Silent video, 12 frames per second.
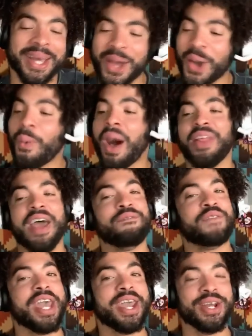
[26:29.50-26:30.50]
while that
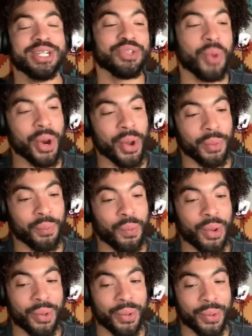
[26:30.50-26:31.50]
fan twirled,
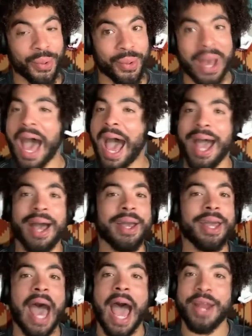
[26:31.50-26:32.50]
woo,
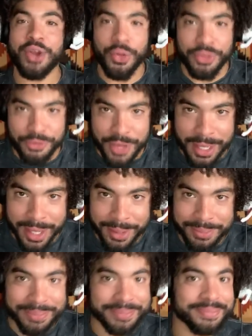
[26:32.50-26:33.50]
I know the
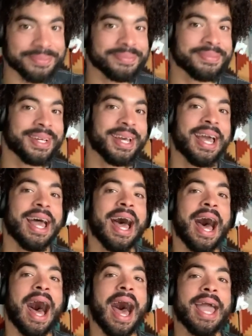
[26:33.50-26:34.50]
feeling.
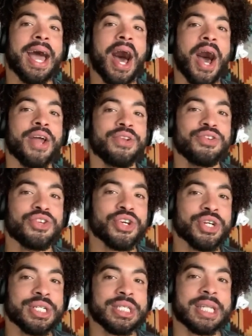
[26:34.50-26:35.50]
I
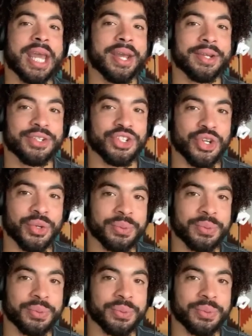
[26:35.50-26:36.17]
understand you.